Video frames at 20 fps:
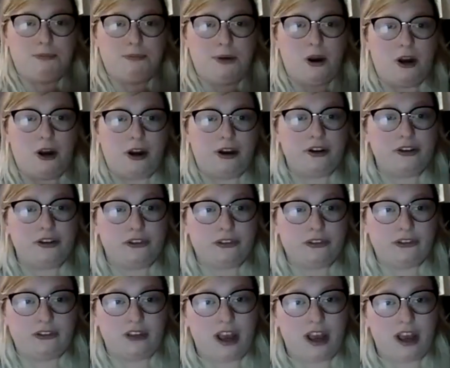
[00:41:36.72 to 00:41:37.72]

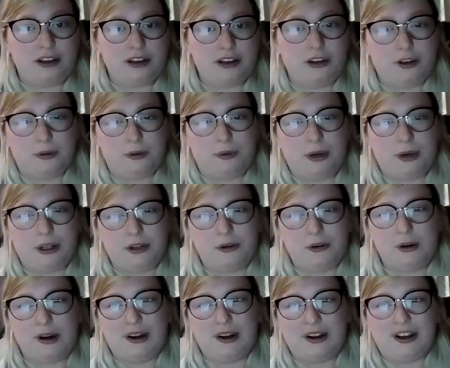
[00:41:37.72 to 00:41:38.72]
parks near where you
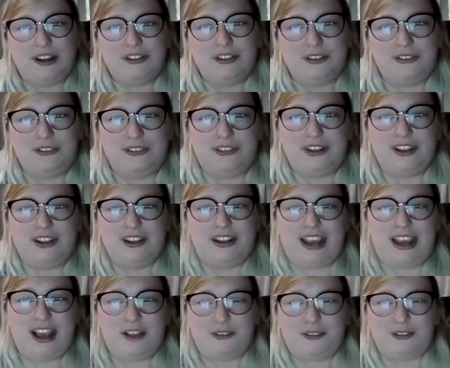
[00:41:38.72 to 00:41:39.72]
are, and you see
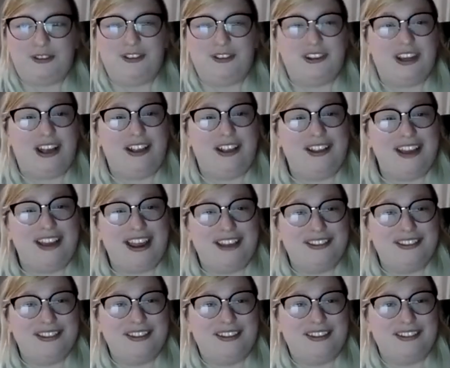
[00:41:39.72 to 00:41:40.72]
Azrael
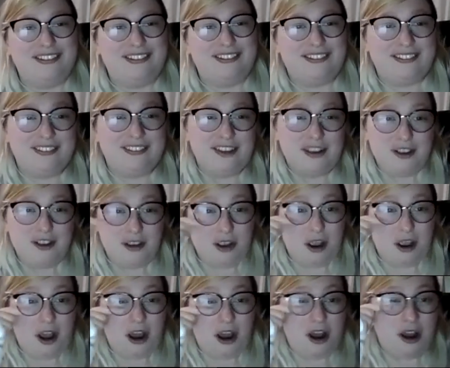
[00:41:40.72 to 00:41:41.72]
and this
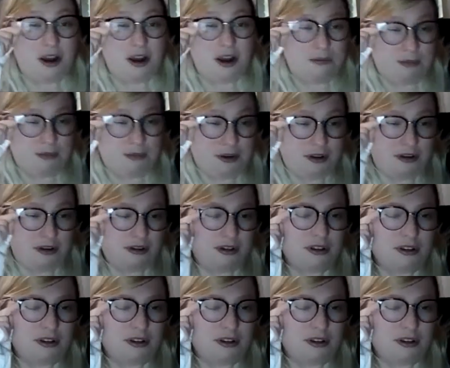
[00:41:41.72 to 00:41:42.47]
what